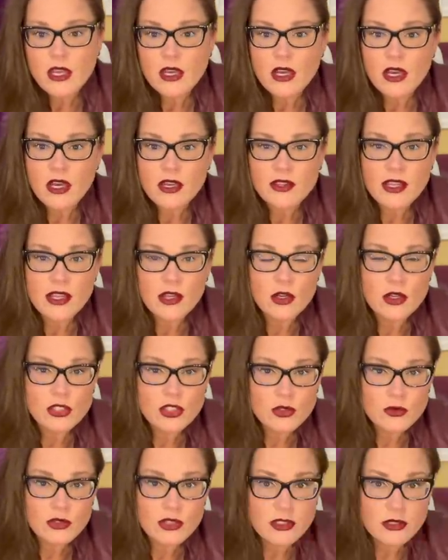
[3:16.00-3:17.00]
They
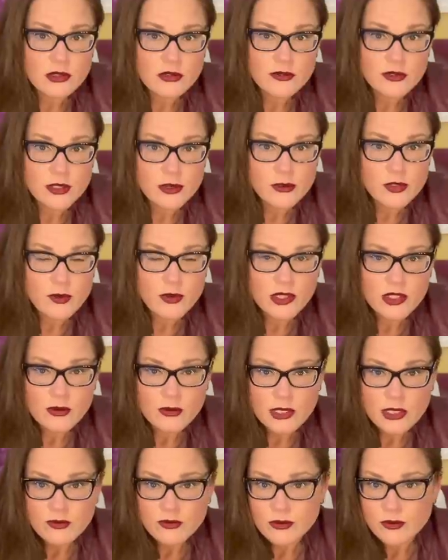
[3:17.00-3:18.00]
also include films, by the
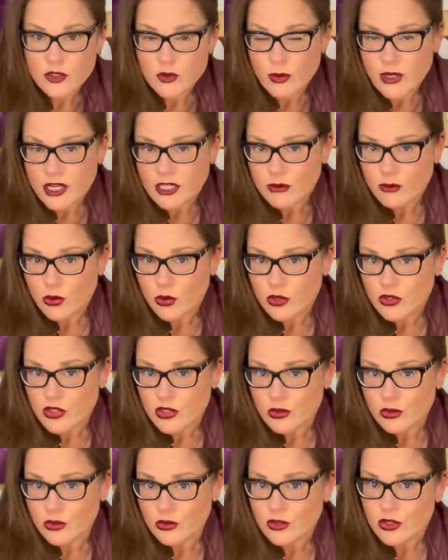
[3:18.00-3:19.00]
way, from Spain and
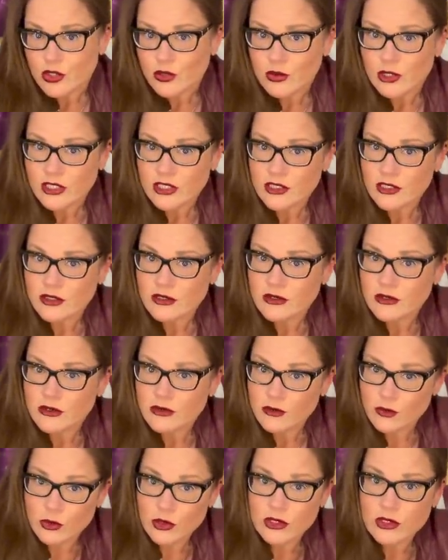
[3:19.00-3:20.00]
Portugal. So again,
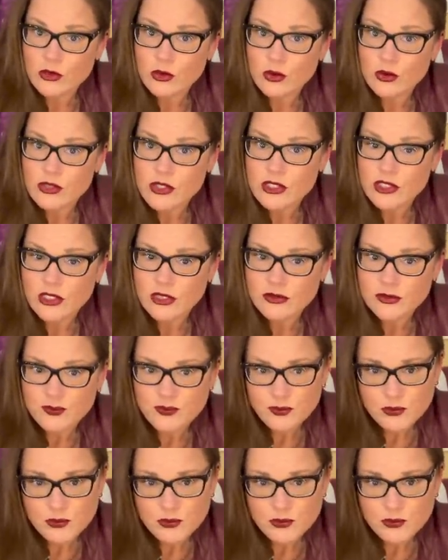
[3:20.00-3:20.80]
really cool stuff.